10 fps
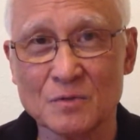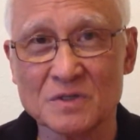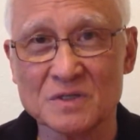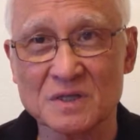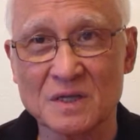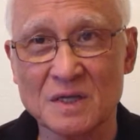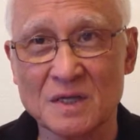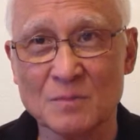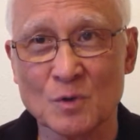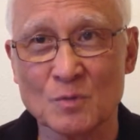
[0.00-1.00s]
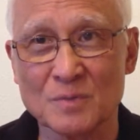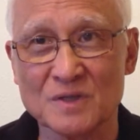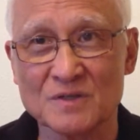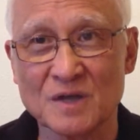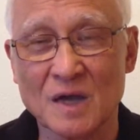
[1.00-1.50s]
which is emo
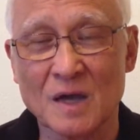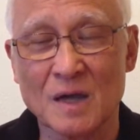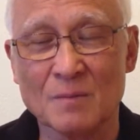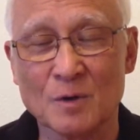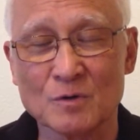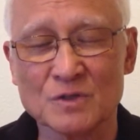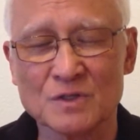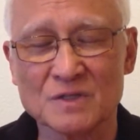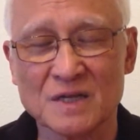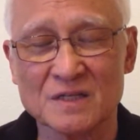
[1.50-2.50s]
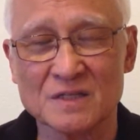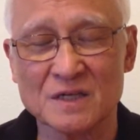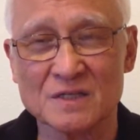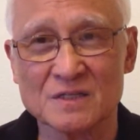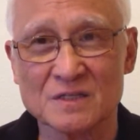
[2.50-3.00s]
means emotions, and
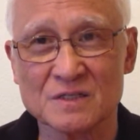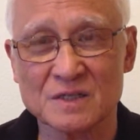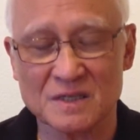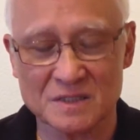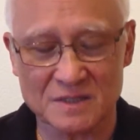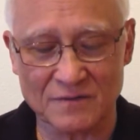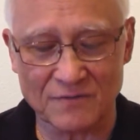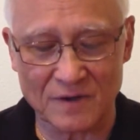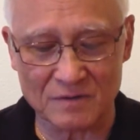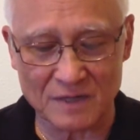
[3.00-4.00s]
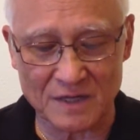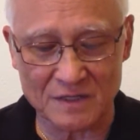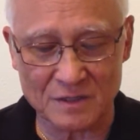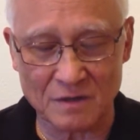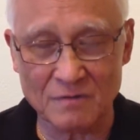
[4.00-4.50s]
genesis is the
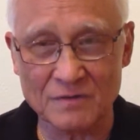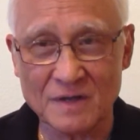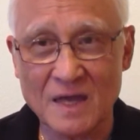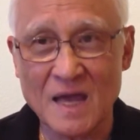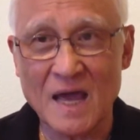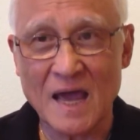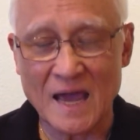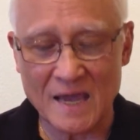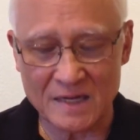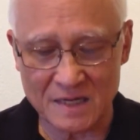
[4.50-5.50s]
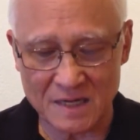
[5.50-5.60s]
foundation of, and